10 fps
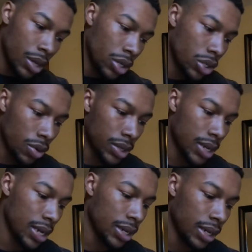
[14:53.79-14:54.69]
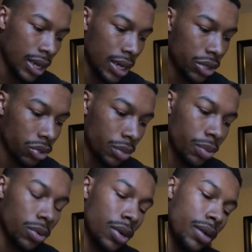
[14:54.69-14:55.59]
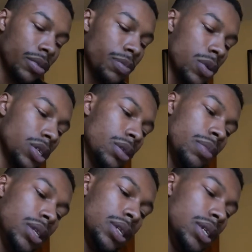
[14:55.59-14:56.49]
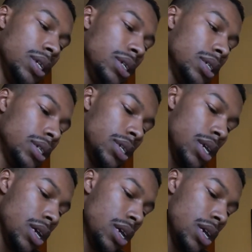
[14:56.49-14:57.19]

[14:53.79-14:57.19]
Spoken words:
So it's like delayed entry program responsibilities,